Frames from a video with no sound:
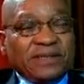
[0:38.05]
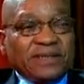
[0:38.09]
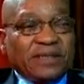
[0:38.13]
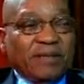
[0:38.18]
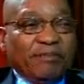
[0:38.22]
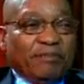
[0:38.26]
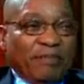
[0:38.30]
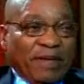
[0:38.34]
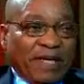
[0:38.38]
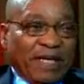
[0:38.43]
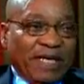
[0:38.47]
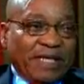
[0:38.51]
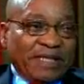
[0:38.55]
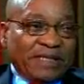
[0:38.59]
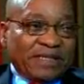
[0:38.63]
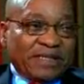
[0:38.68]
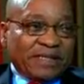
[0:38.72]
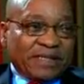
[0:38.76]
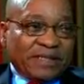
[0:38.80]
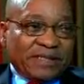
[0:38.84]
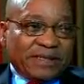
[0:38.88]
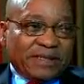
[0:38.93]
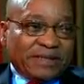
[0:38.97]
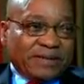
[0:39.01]
the
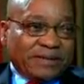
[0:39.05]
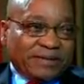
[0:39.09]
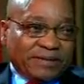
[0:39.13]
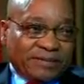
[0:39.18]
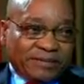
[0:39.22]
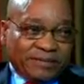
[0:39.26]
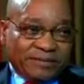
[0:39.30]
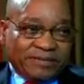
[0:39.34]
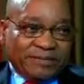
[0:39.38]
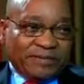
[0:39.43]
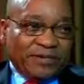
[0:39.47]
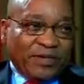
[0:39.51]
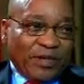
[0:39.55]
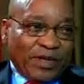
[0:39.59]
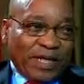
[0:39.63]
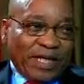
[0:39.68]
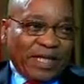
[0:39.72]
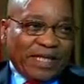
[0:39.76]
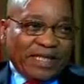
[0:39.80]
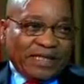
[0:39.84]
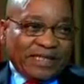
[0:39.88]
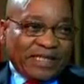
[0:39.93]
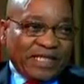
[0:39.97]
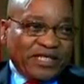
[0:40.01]
biggest
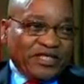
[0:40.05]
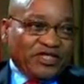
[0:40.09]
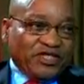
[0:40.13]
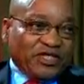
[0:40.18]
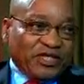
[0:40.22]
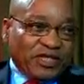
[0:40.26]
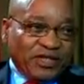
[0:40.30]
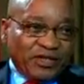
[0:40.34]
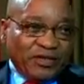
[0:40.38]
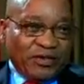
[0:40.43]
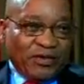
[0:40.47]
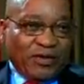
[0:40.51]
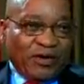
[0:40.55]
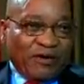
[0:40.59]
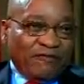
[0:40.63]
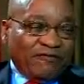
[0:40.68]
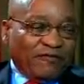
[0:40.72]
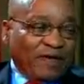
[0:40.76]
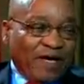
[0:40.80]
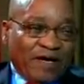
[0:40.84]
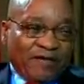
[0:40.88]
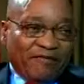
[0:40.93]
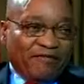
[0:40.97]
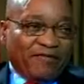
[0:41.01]
organization
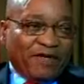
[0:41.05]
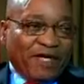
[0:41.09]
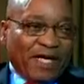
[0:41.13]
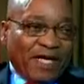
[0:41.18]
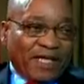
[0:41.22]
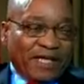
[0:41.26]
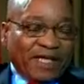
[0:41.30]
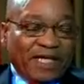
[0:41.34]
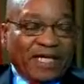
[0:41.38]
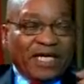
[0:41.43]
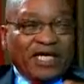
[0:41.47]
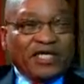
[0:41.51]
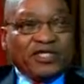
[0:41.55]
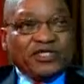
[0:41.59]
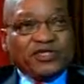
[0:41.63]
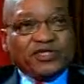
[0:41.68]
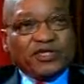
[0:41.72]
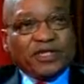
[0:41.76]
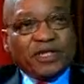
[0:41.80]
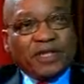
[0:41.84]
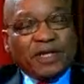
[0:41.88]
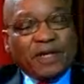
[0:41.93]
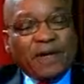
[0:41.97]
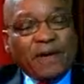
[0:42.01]
of every other
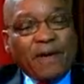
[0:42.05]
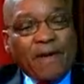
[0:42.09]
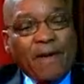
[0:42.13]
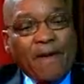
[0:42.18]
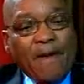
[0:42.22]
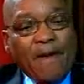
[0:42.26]
country,